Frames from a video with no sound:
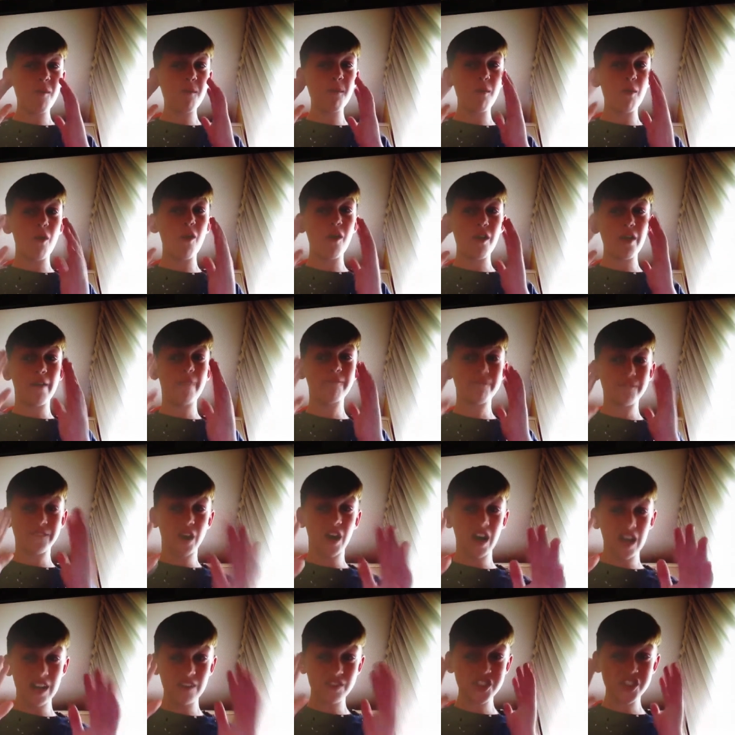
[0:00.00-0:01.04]
more than
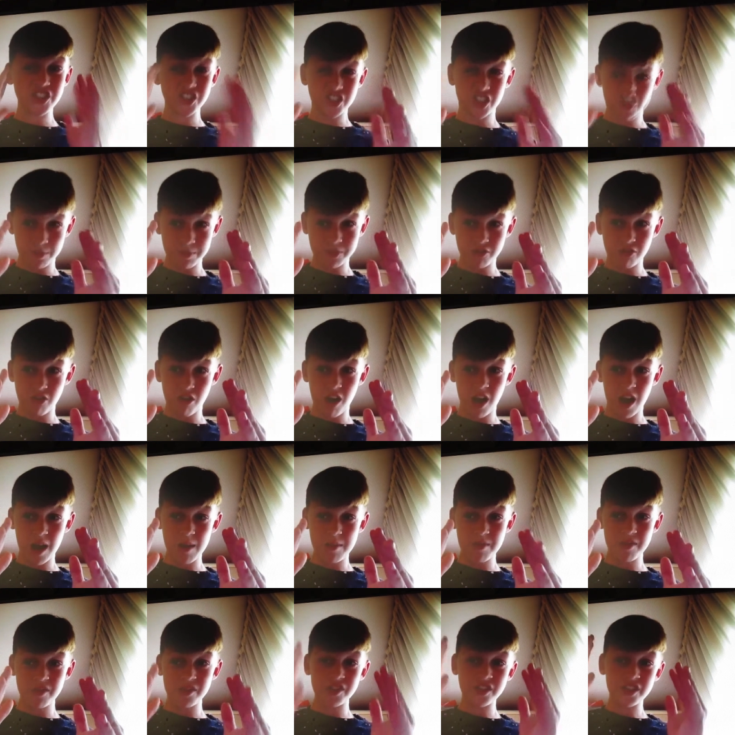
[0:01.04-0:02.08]
five
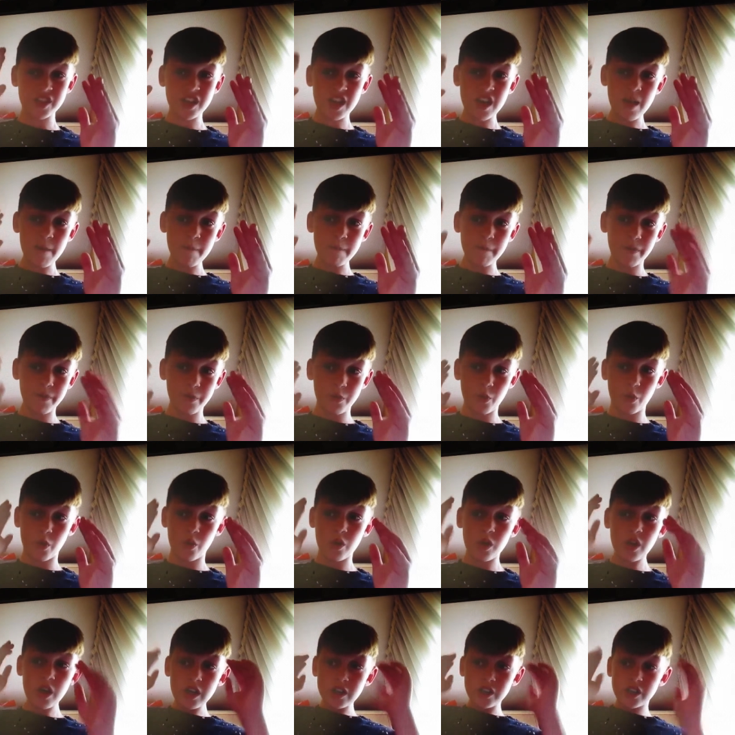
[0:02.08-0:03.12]
subscribers
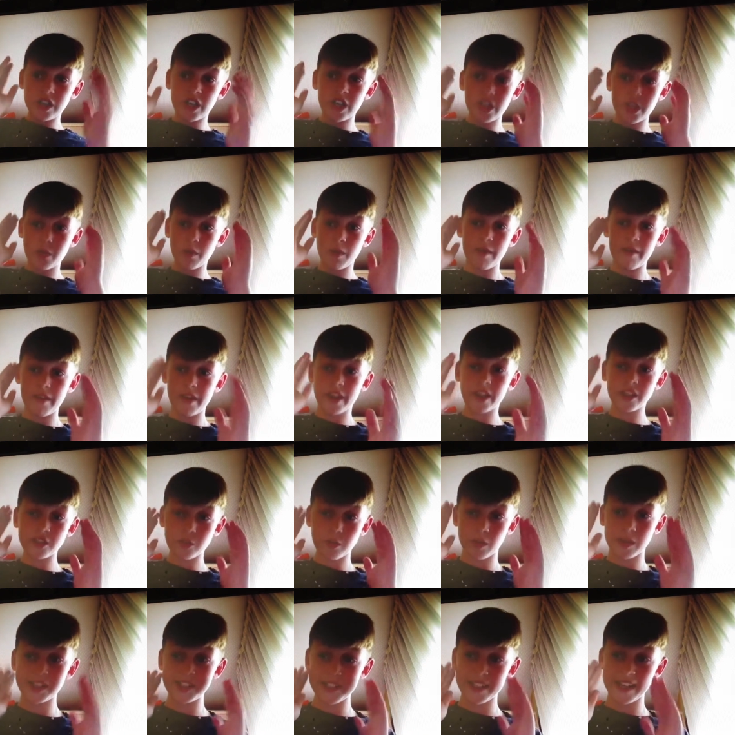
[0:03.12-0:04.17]
before January
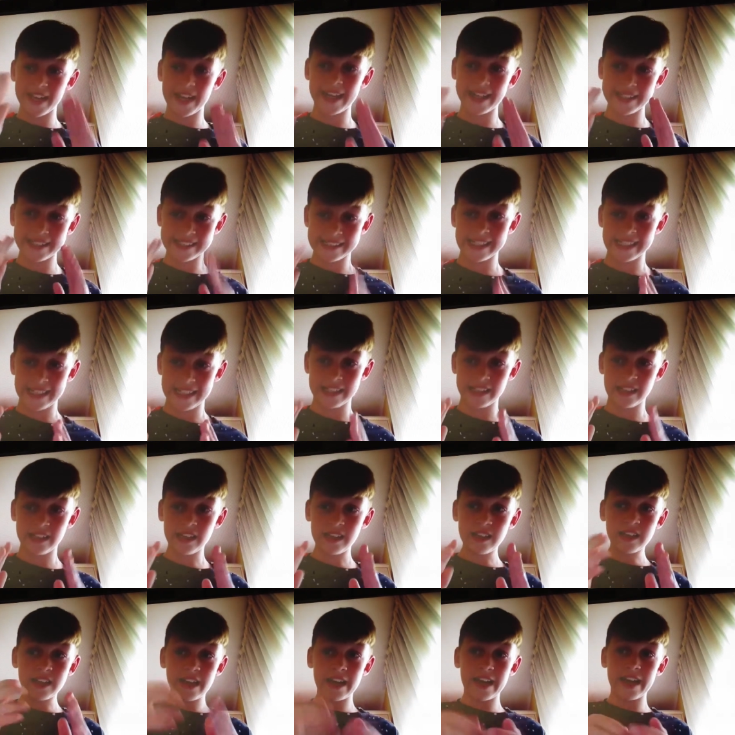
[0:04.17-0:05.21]
2018,
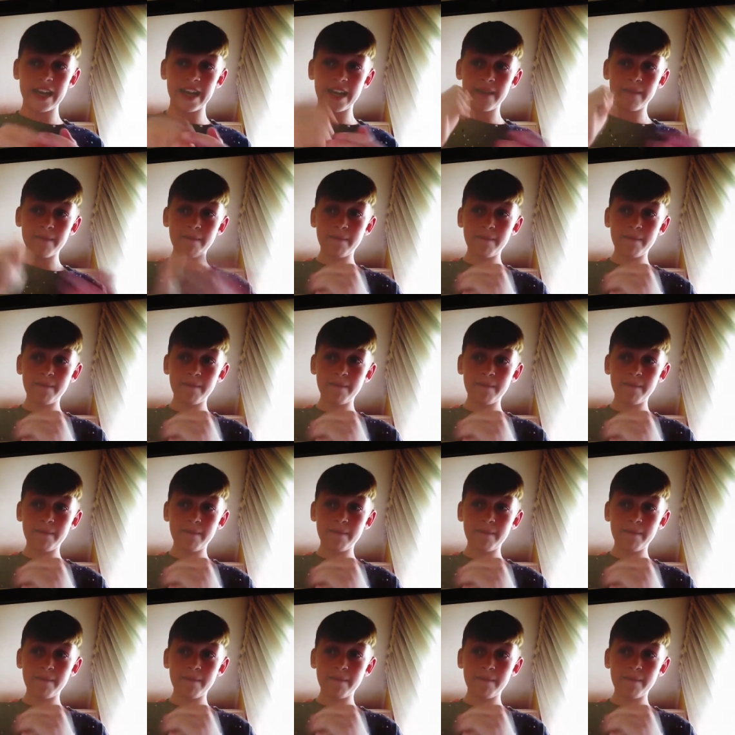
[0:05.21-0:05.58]
okay?